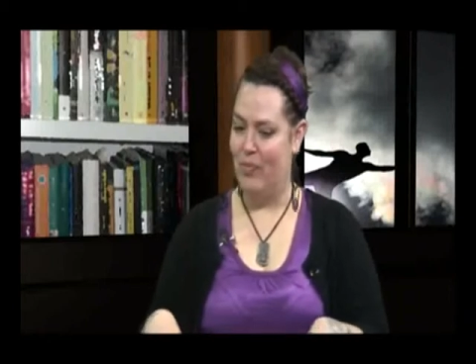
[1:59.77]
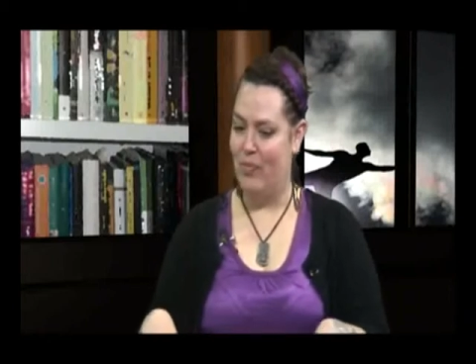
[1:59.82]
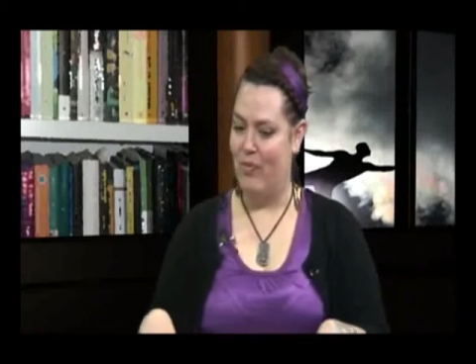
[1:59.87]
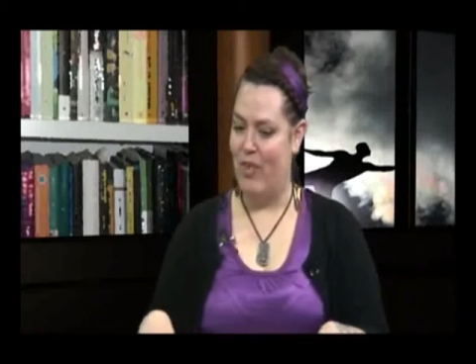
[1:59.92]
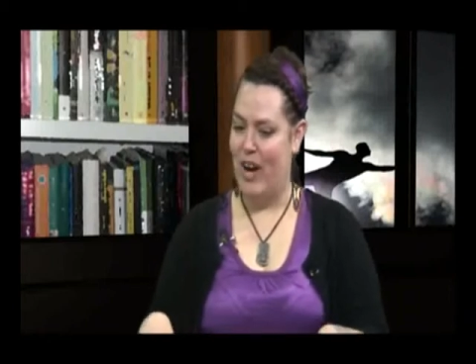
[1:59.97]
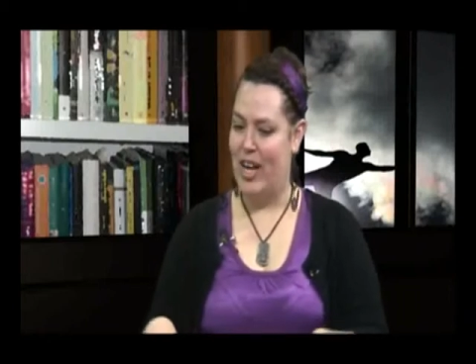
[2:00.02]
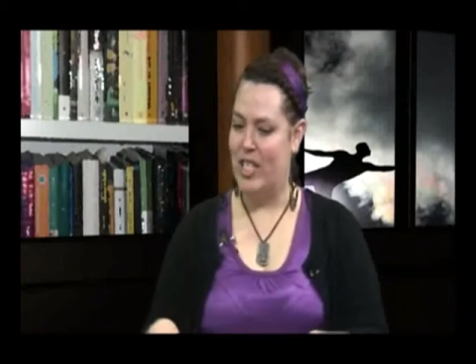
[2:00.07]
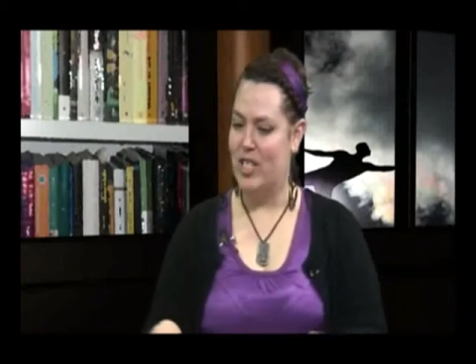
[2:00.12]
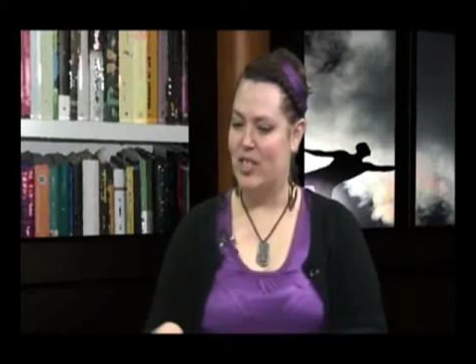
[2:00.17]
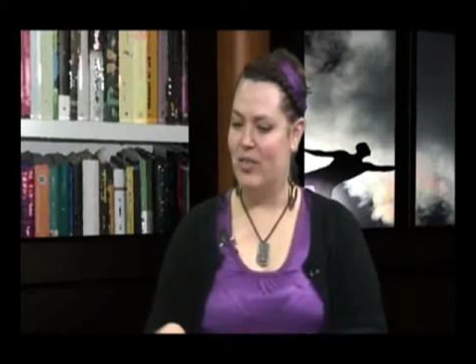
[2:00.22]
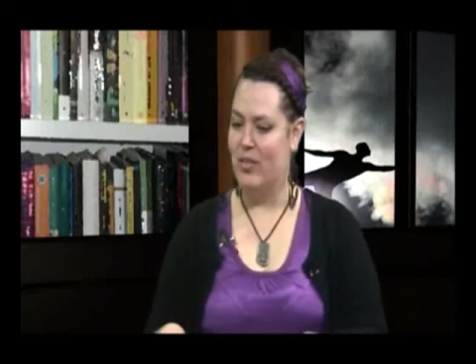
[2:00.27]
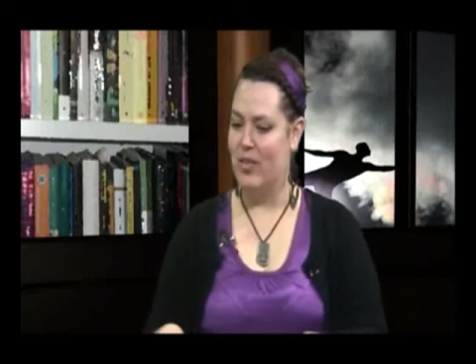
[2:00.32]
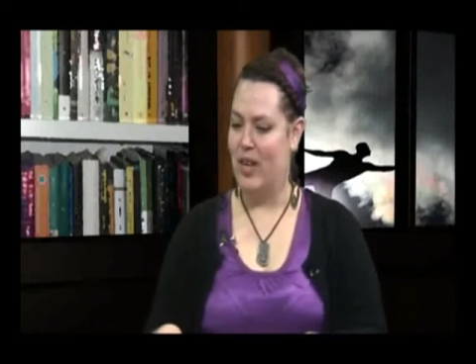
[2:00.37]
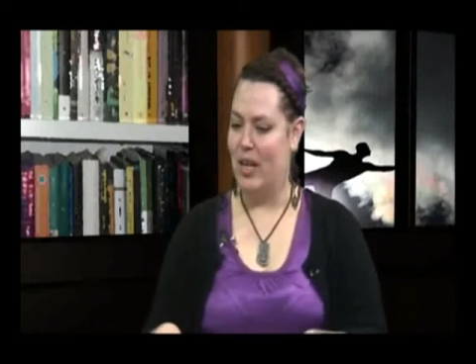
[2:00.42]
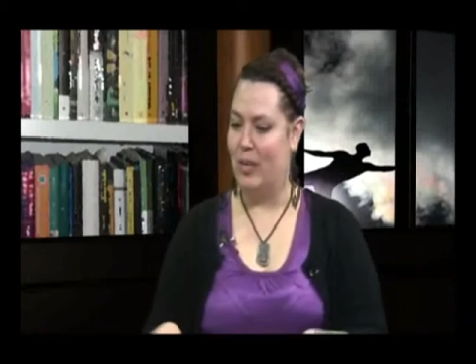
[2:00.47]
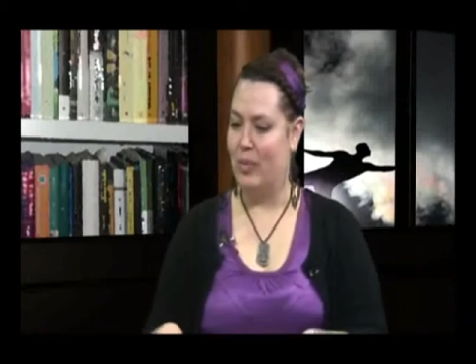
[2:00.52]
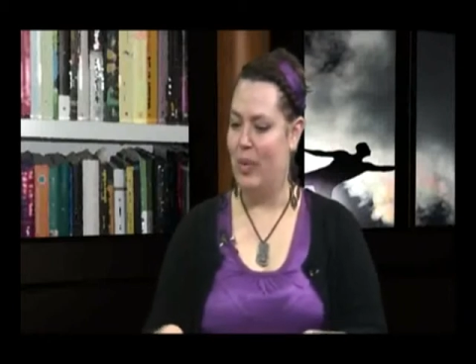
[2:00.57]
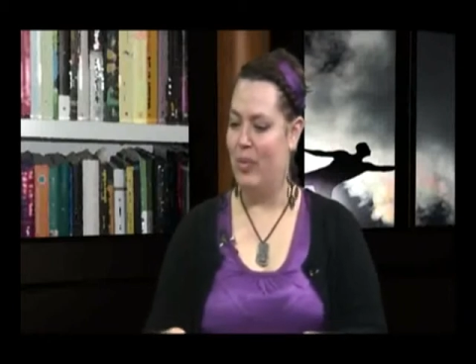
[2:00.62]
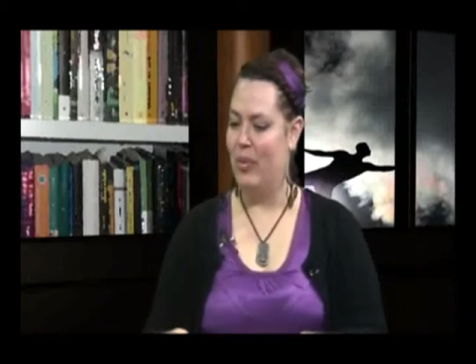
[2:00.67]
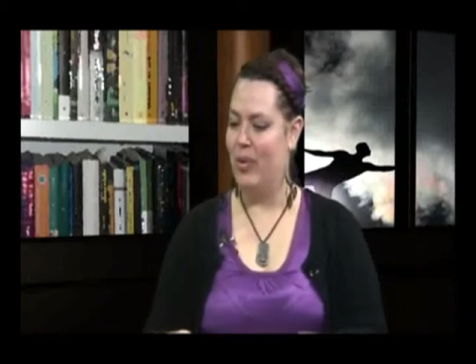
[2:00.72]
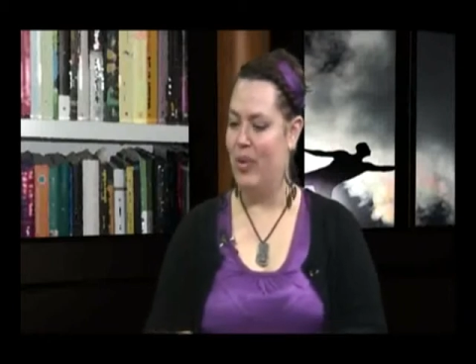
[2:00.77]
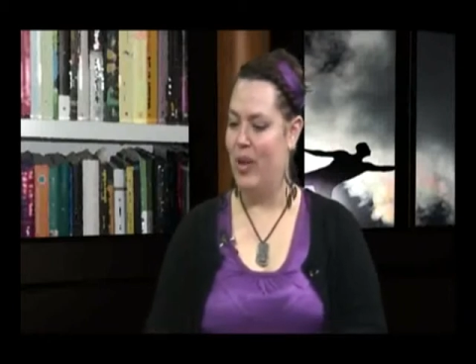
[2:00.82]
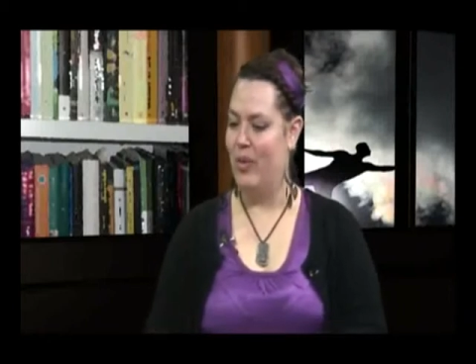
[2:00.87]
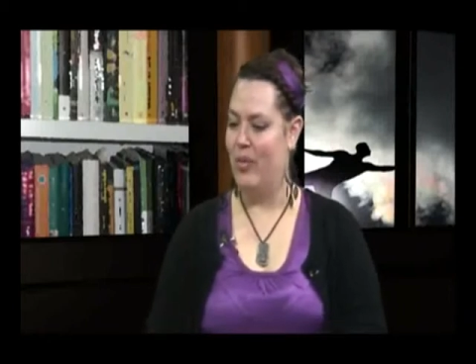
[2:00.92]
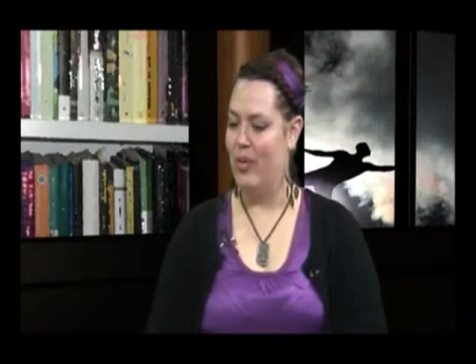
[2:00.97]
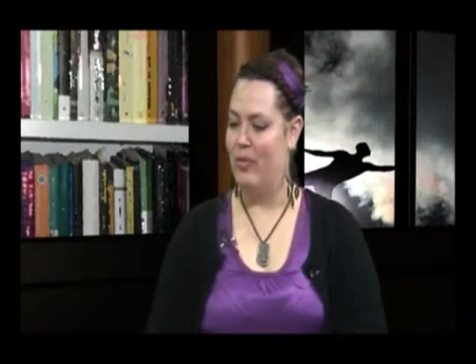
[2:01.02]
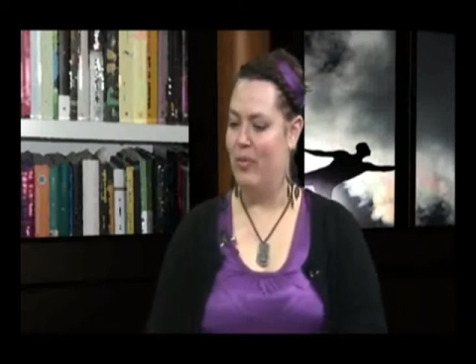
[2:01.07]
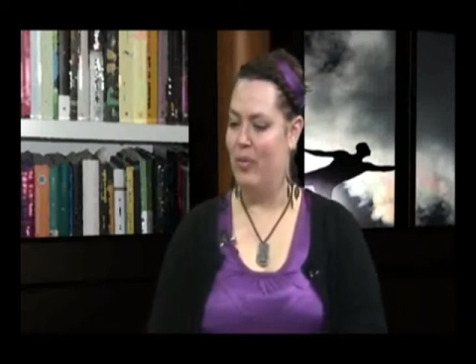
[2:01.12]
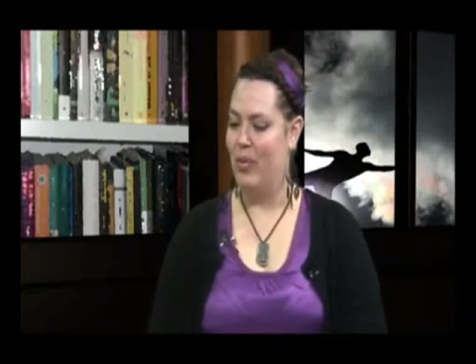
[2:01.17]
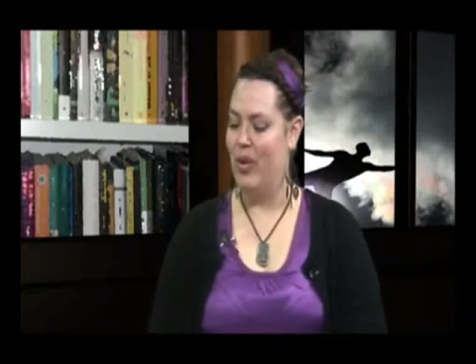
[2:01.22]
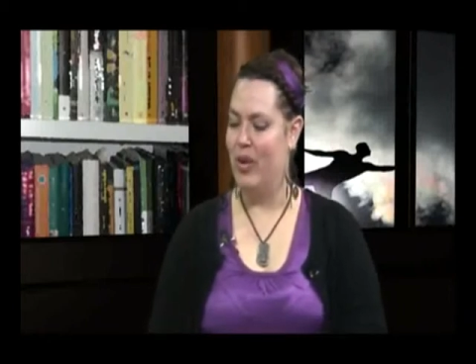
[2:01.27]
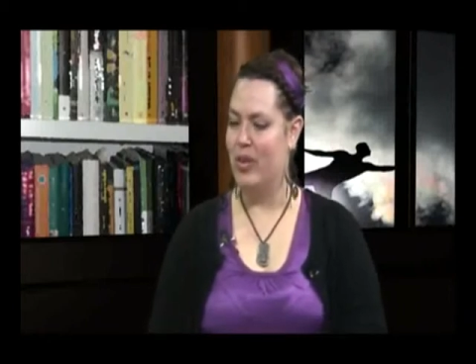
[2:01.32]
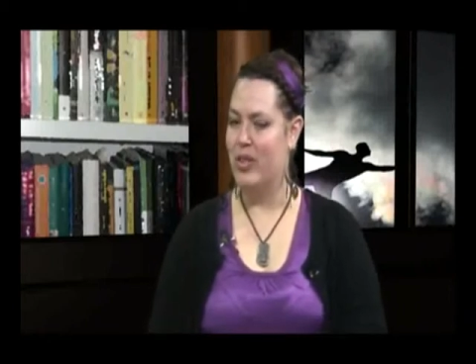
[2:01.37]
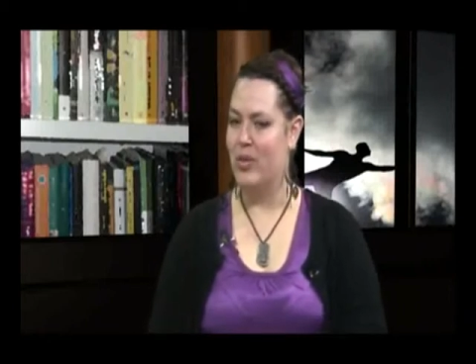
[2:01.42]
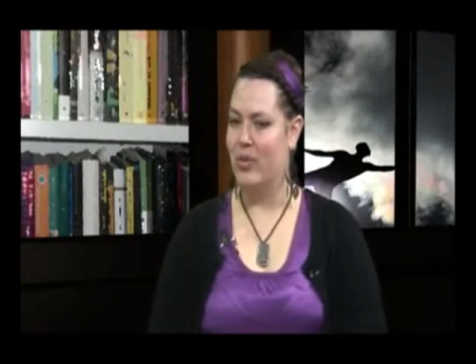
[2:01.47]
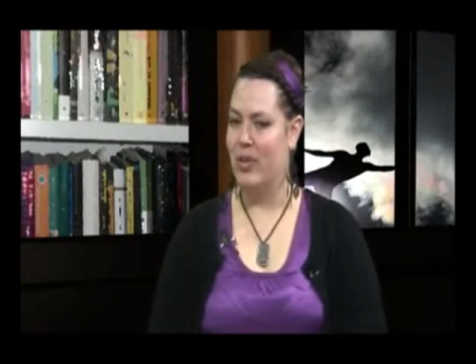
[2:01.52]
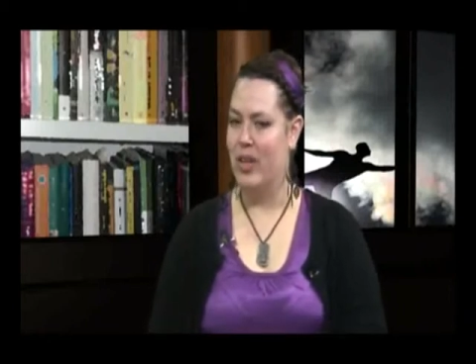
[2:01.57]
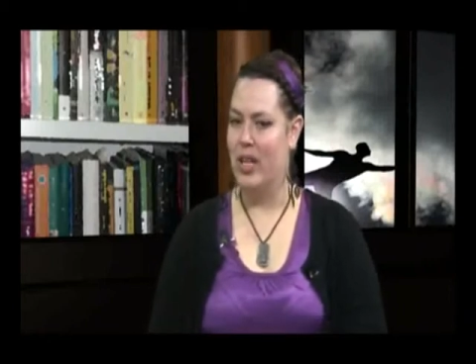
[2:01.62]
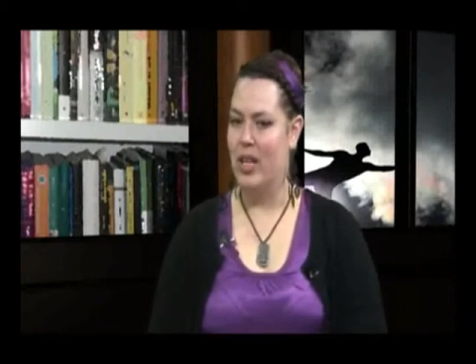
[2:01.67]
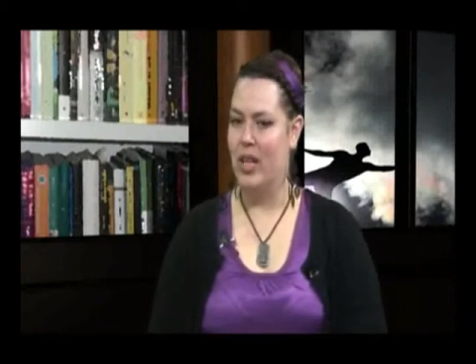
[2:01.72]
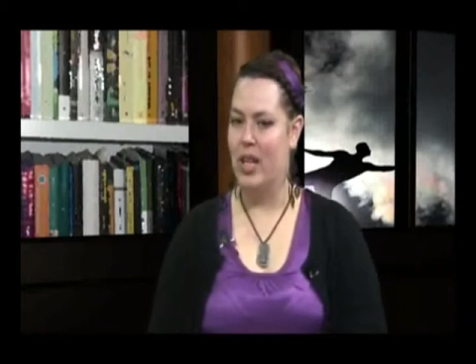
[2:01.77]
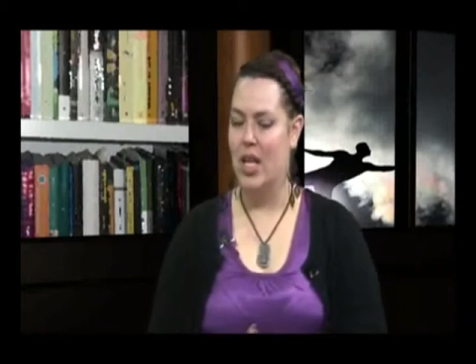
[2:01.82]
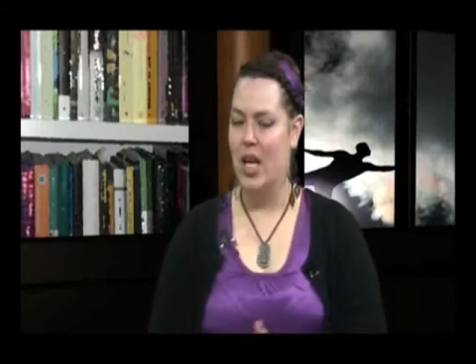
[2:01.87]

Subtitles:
range of young people that we've worked with.